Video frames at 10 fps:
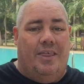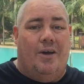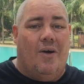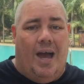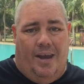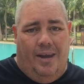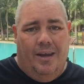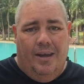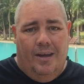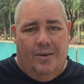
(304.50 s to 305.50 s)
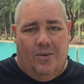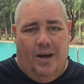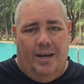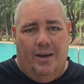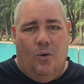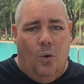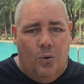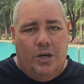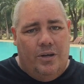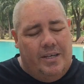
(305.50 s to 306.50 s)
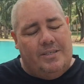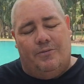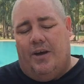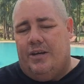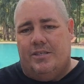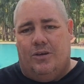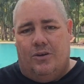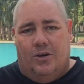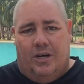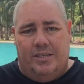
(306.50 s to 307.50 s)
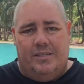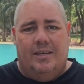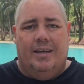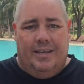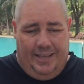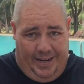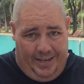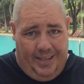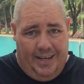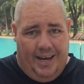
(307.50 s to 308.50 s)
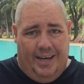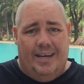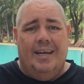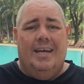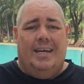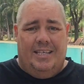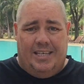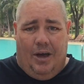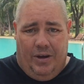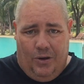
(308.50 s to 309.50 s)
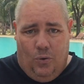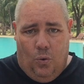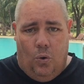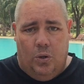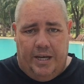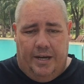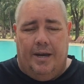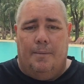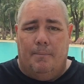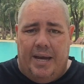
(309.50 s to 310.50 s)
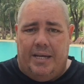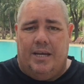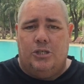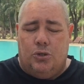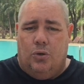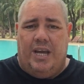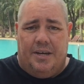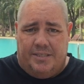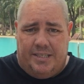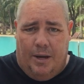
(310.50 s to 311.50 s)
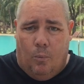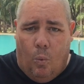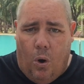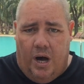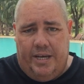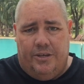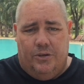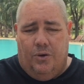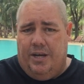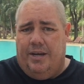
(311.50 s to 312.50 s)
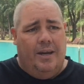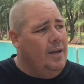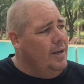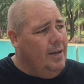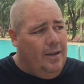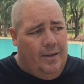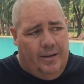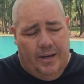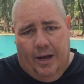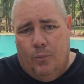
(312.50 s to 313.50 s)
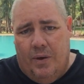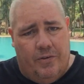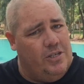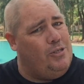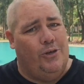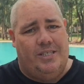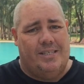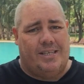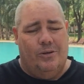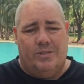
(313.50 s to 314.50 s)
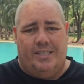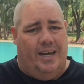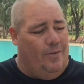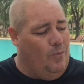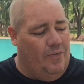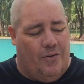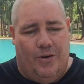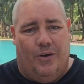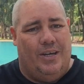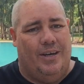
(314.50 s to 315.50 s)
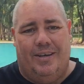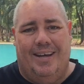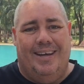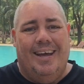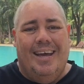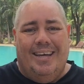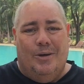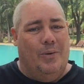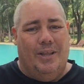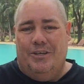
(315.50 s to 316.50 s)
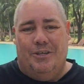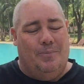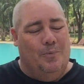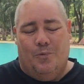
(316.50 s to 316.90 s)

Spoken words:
where they're at. right? All you need to focus on, guys, at the end of the day, is going all in and making sure you understand why you're doing it. You know, whether it suits your skill set, whether or not you're willing to